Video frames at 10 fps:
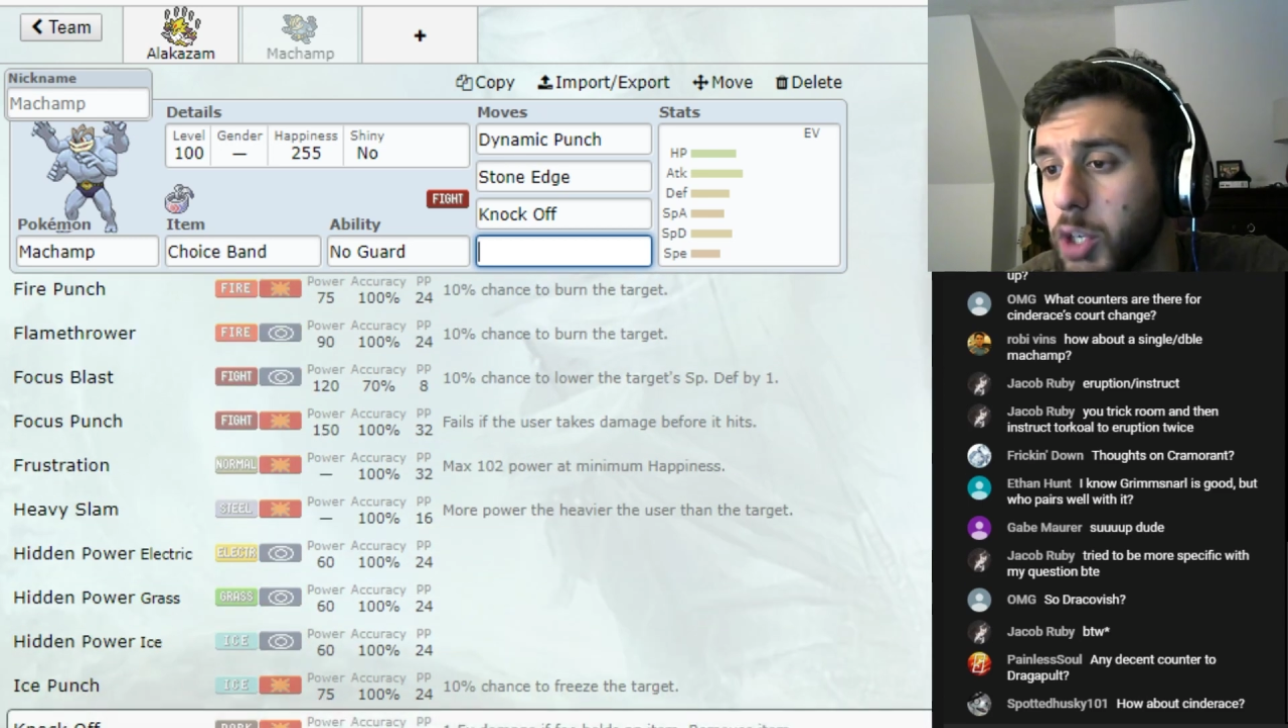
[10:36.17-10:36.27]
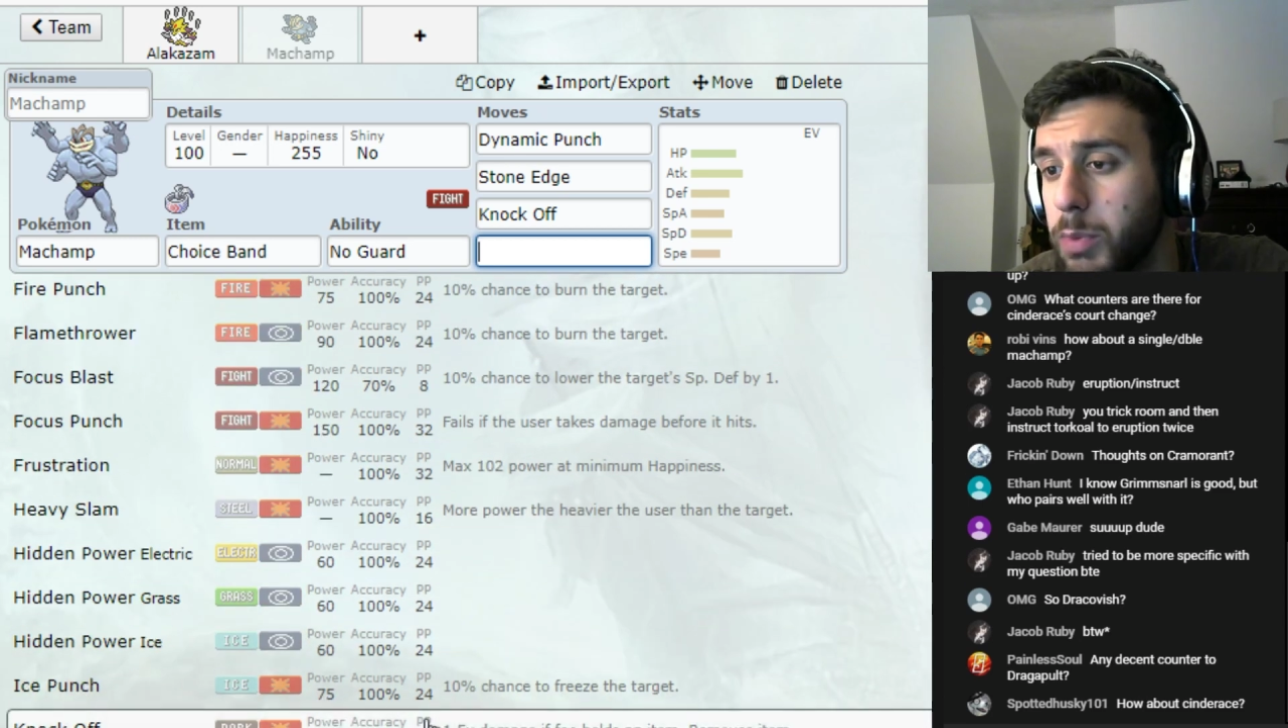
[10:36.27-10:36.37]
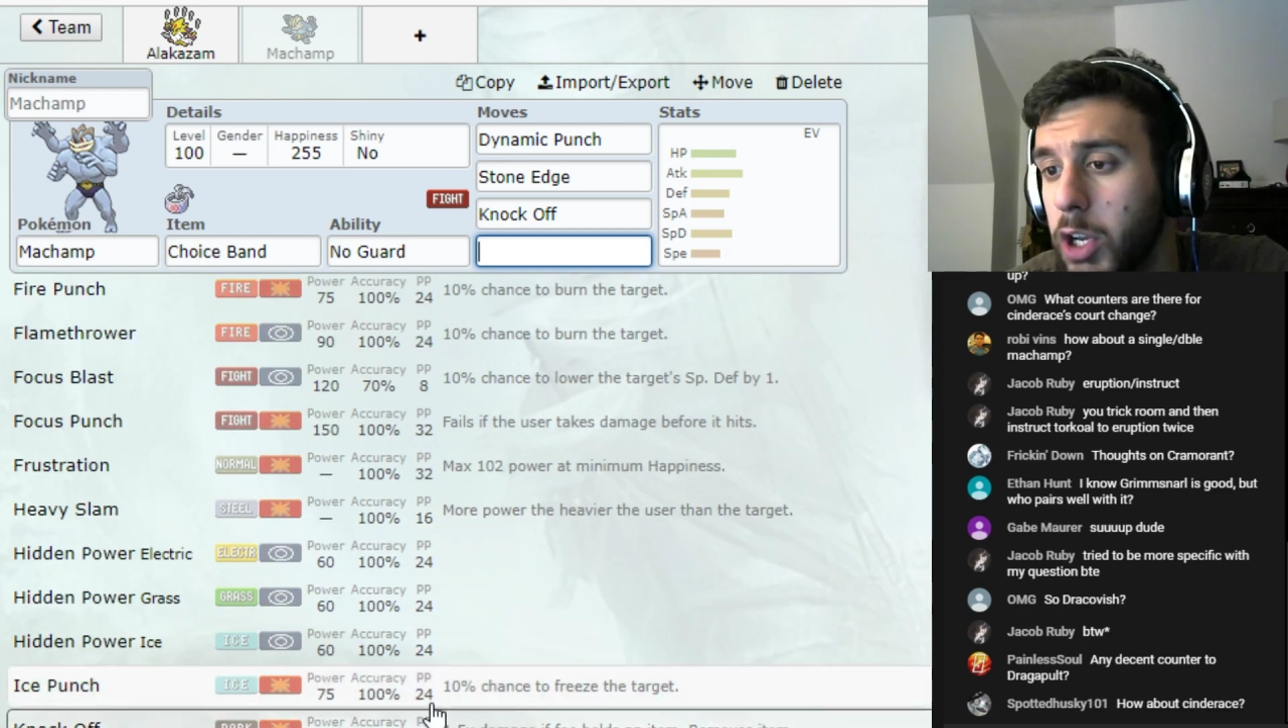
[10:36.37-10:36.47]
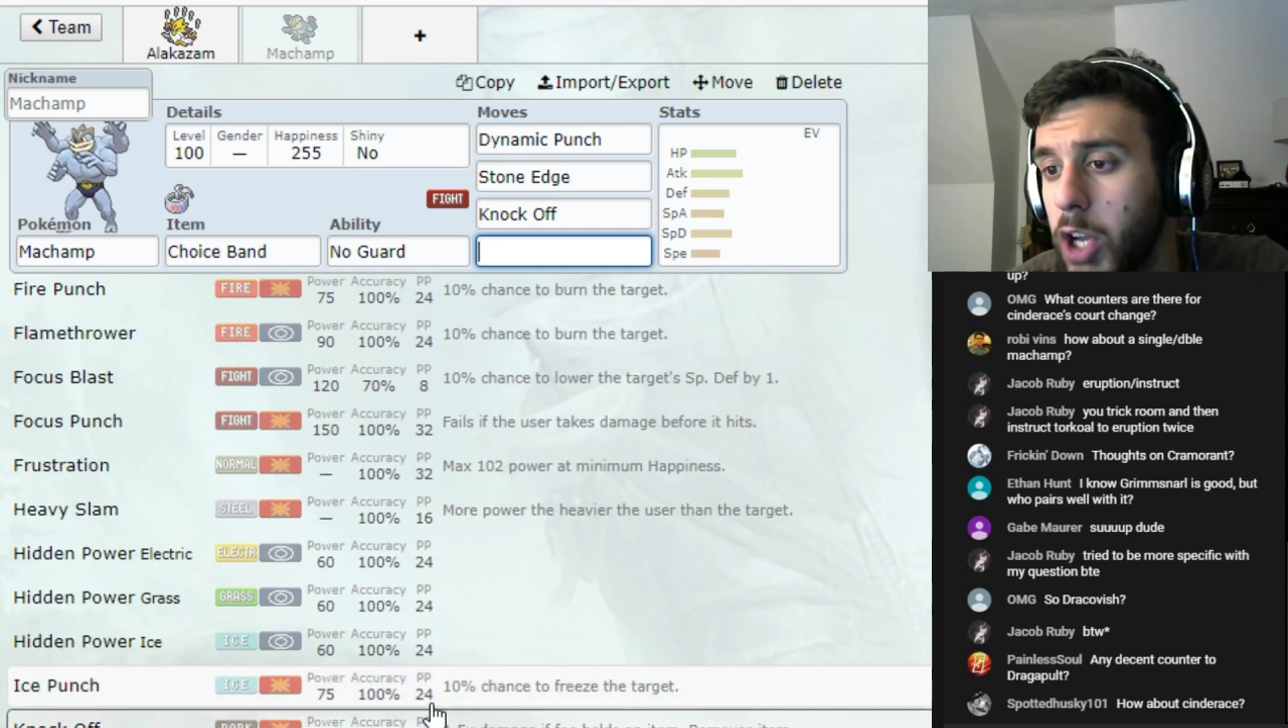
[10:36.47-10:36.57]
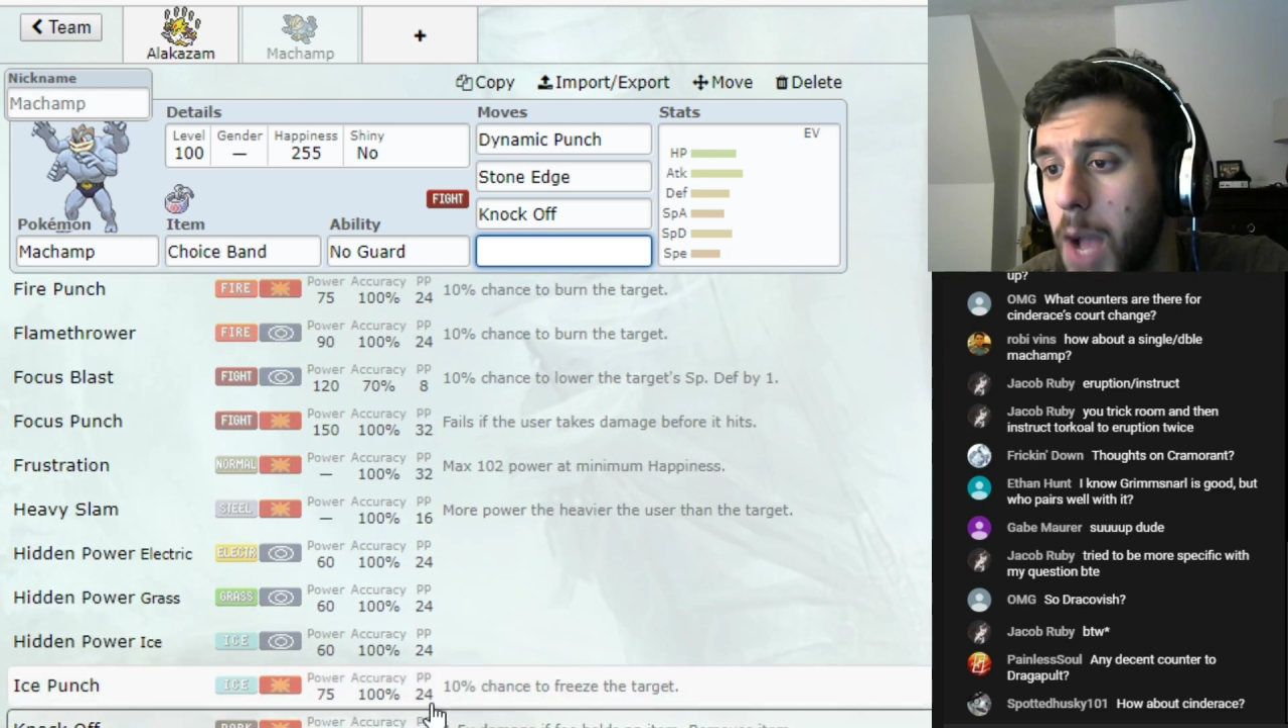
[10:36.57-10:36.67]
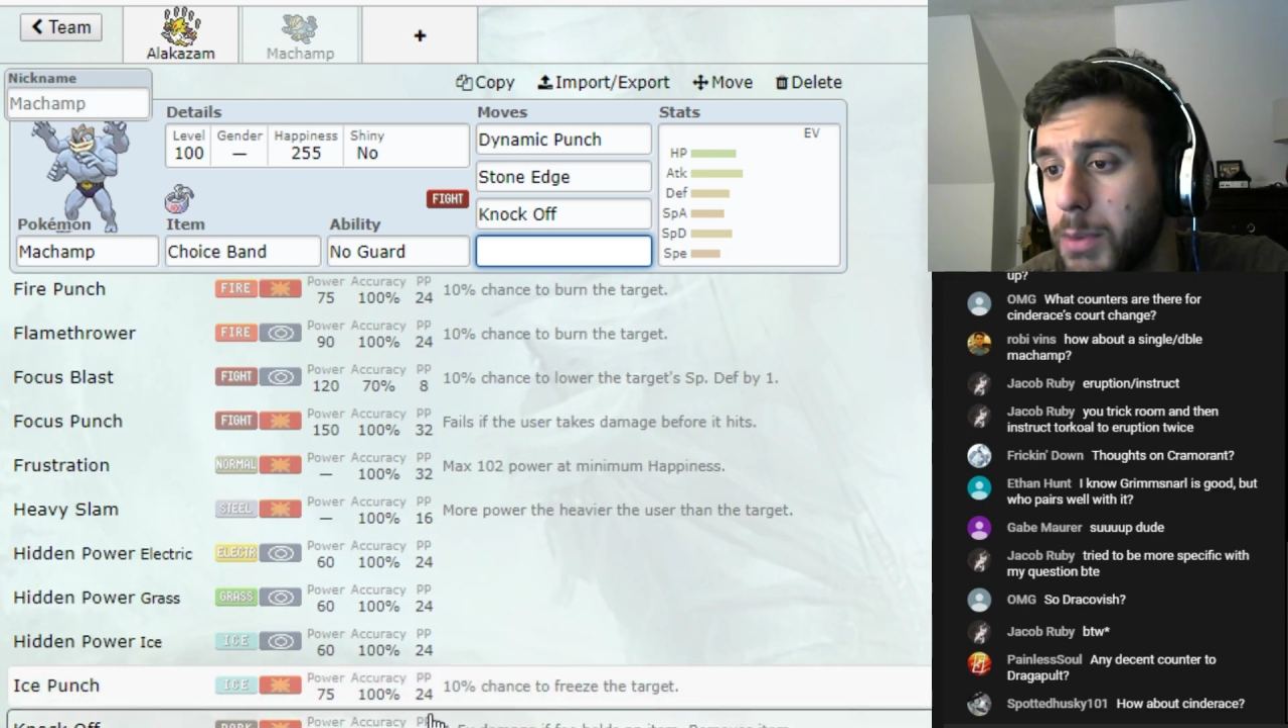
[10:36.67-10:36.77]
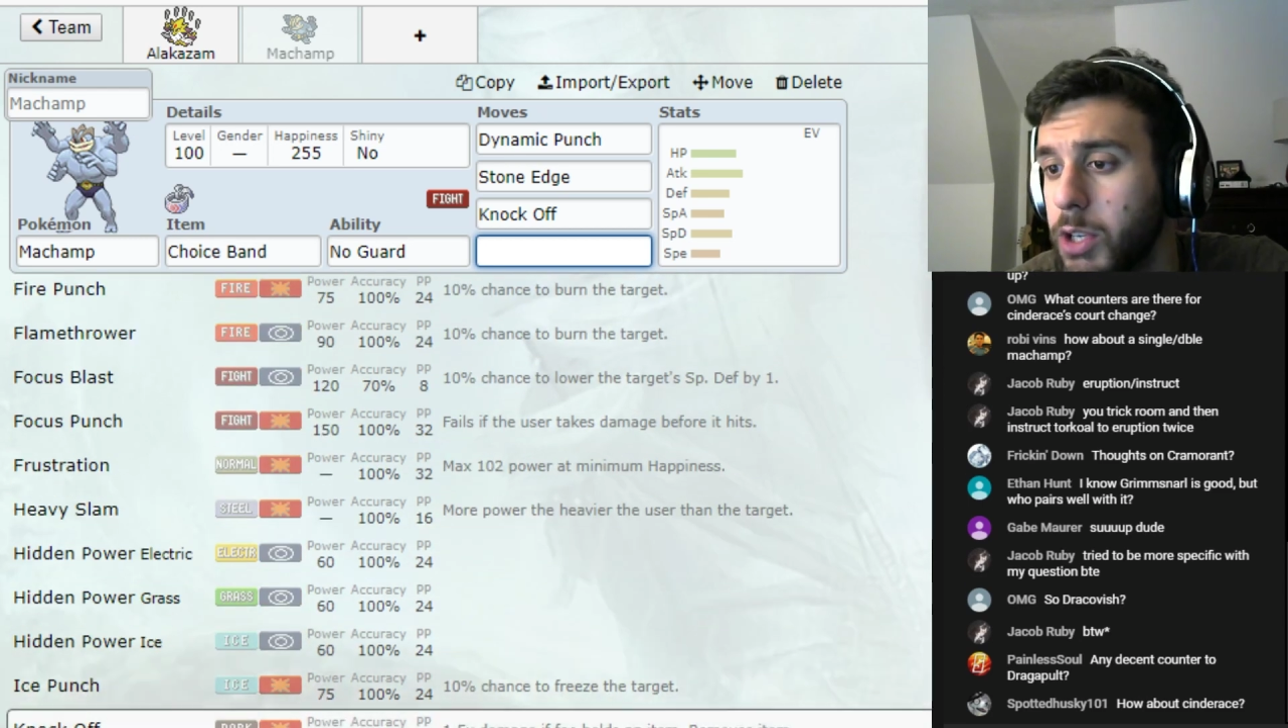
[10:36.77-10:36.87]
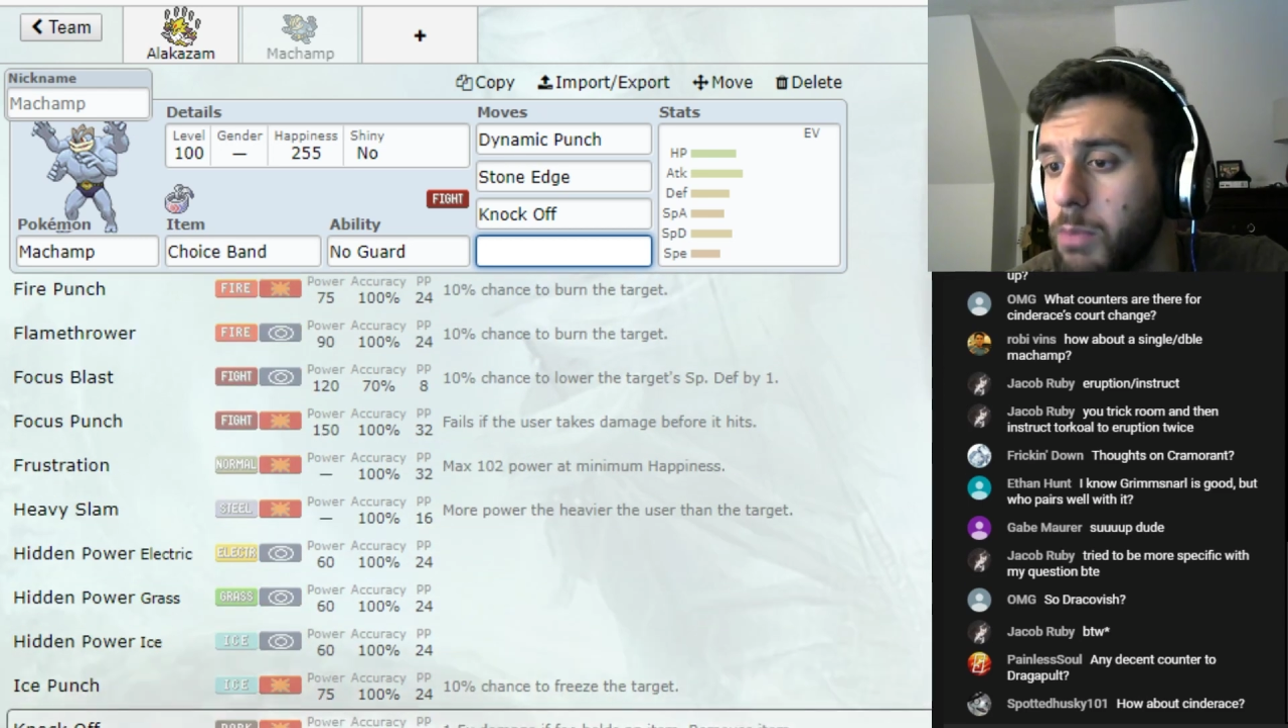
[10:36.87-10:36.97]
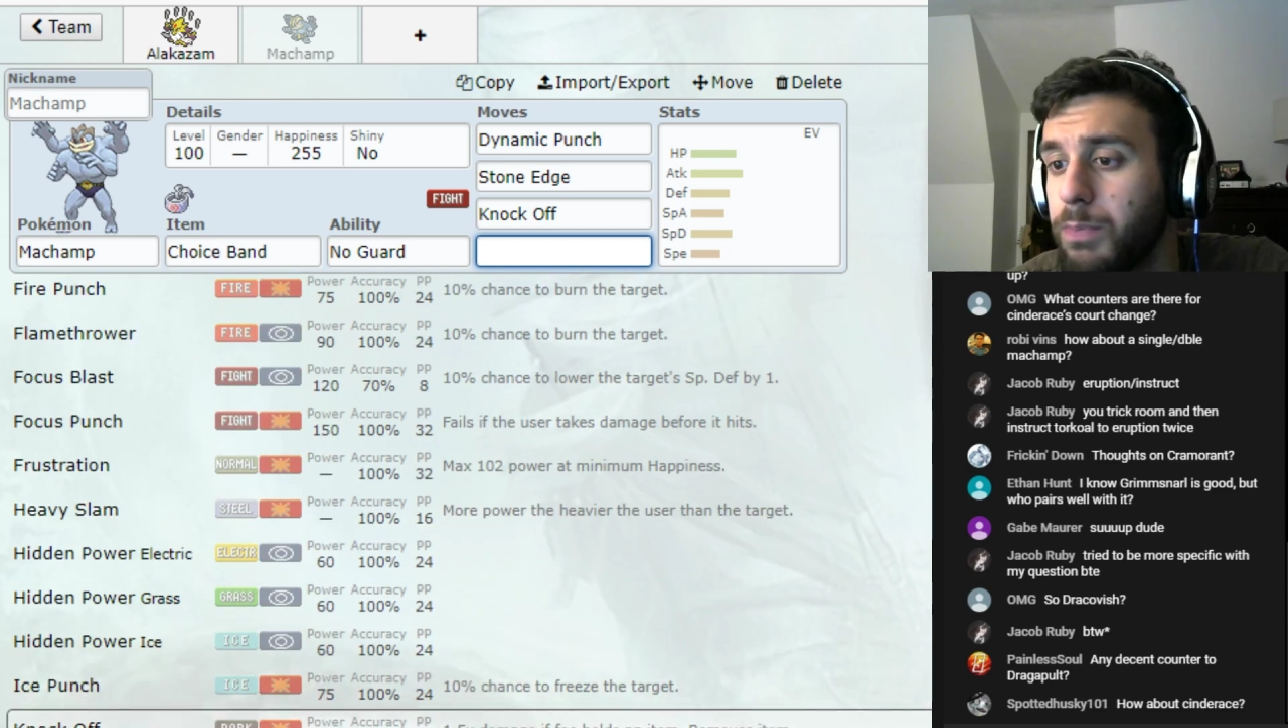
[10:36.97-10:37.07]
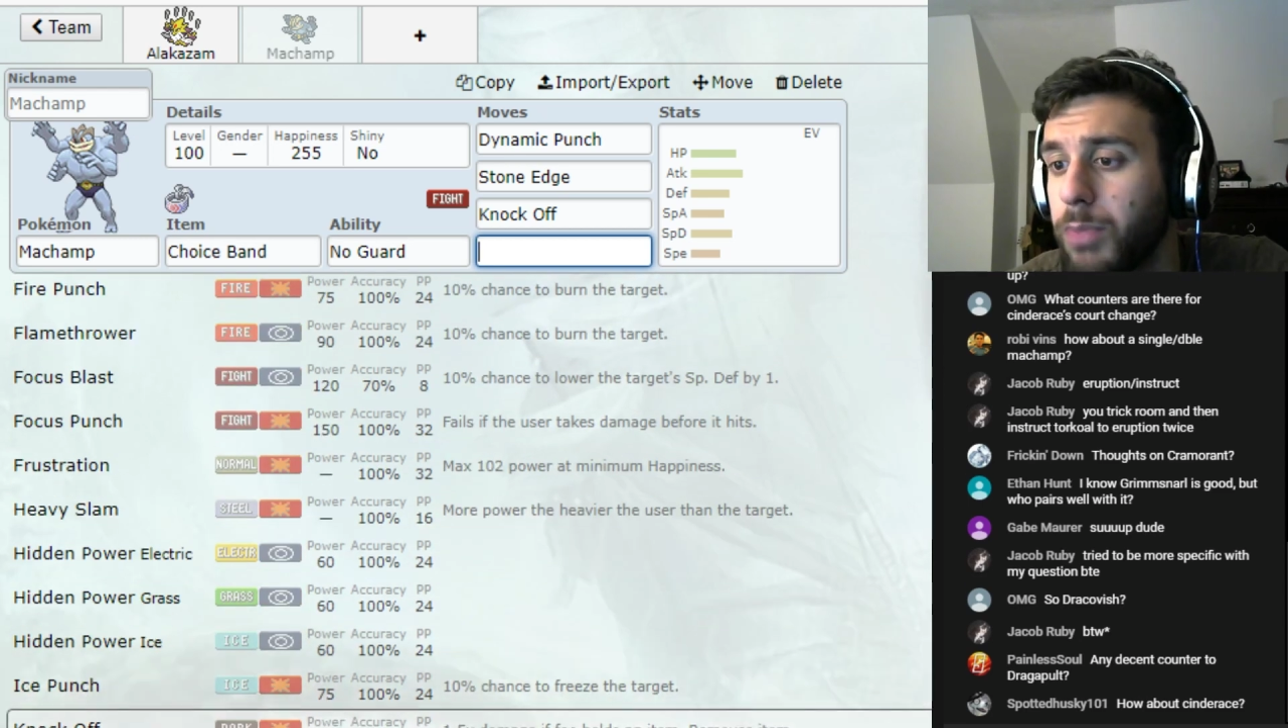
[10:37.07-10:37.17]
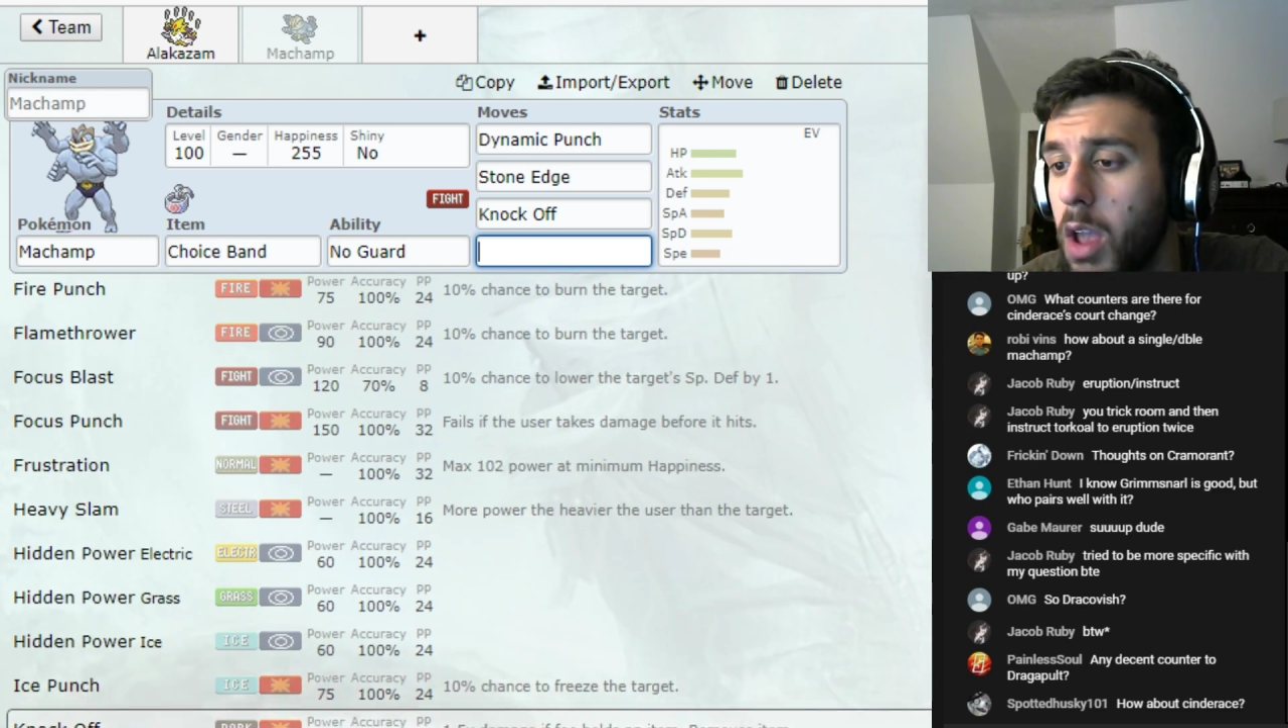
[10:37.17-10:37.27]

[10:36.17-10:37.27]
could be a good option.